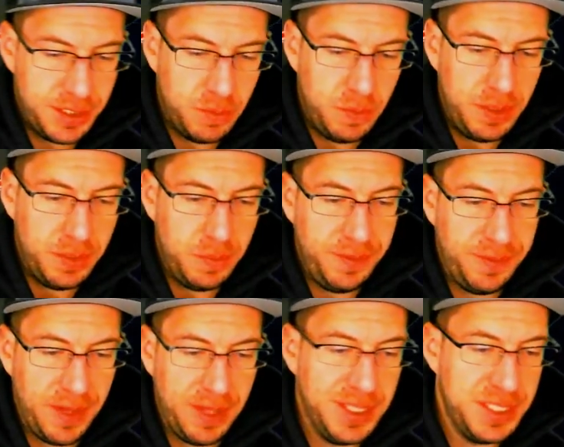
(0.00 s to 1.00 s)
we
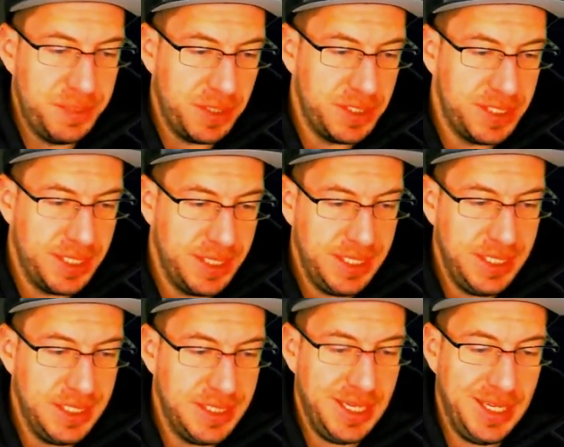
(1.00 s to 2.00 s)
found this person,
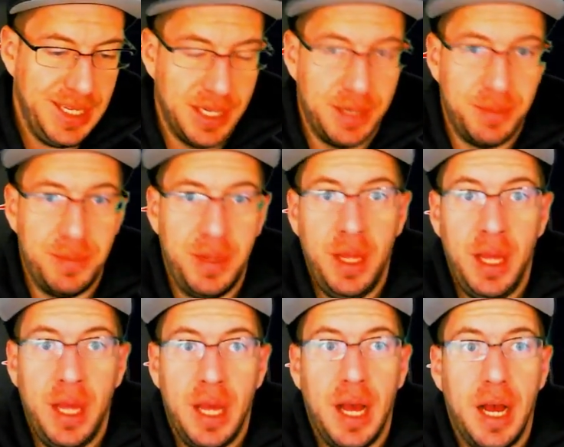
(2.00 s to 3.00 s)
the Daeon.
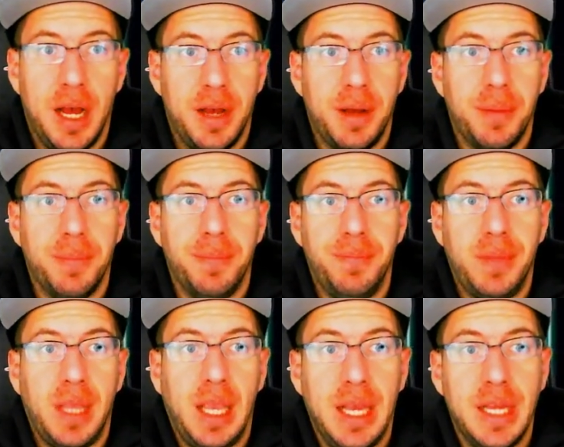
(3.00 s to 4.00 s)

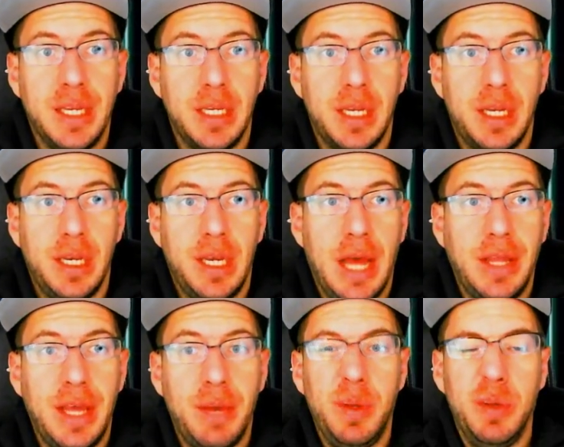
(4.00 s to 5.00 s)
And now
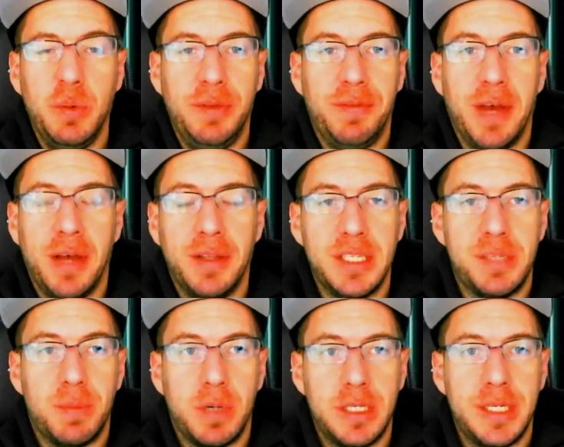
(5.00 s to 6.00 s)
that we found this
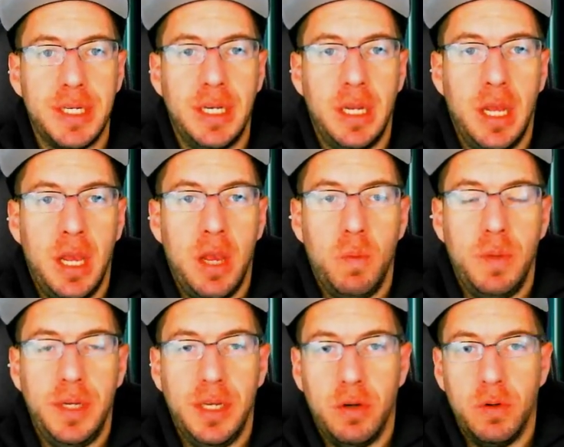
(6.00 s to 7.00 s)
person, we
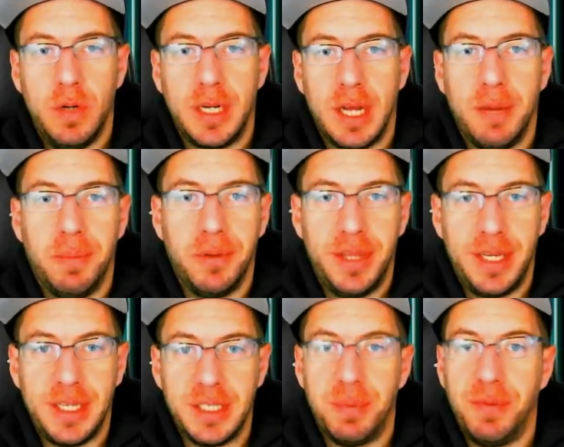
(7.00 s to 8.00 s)
know a couple
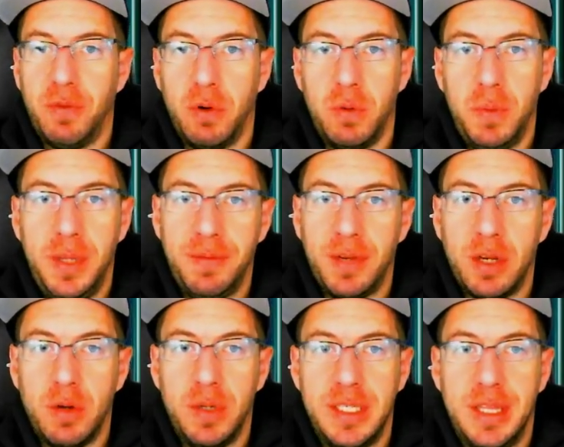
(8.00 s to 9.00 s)
things before we even
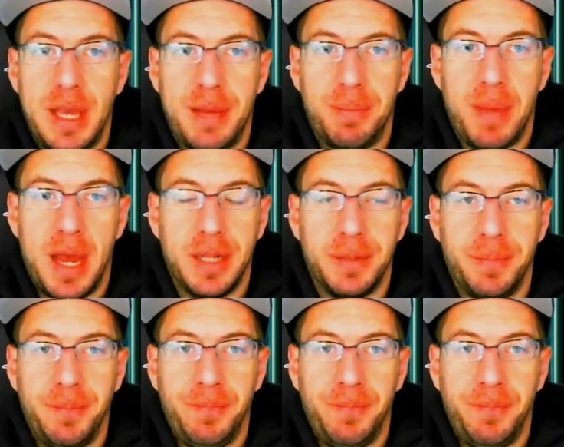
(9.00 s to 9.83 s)
go into that battle.